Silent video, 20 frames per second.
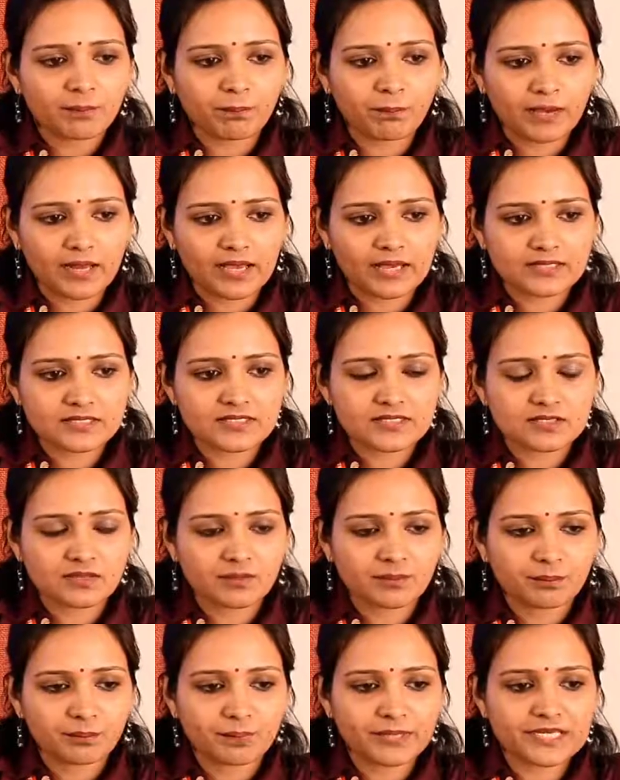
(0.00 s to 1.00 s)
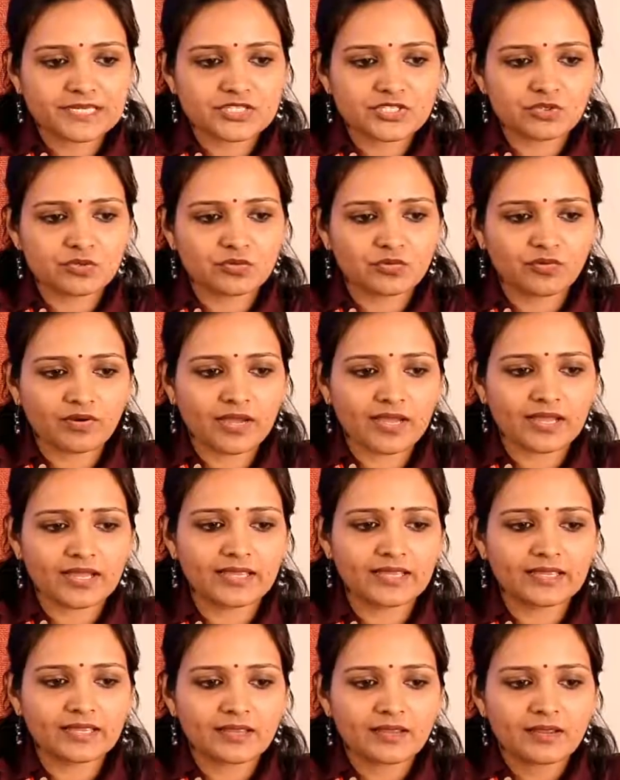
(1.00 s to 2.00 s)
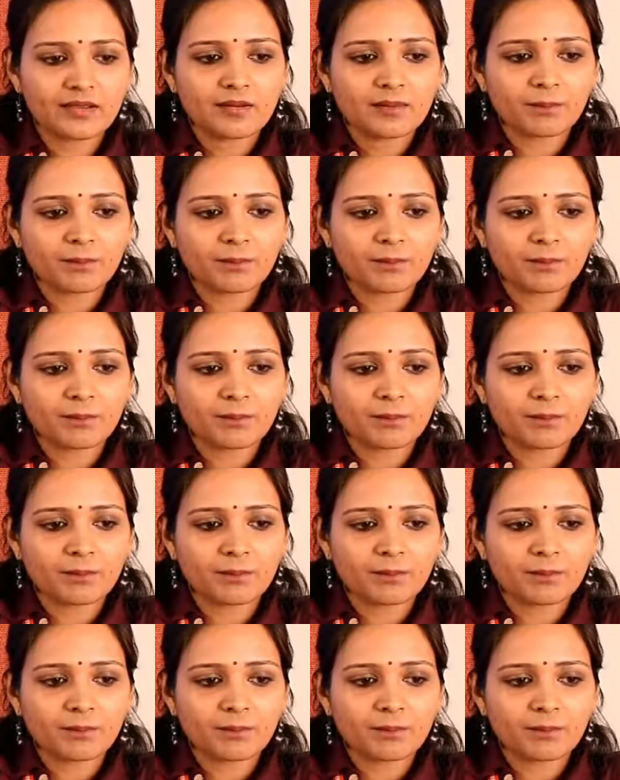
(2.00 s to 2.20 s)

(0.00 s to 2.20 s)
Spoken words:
plus b2y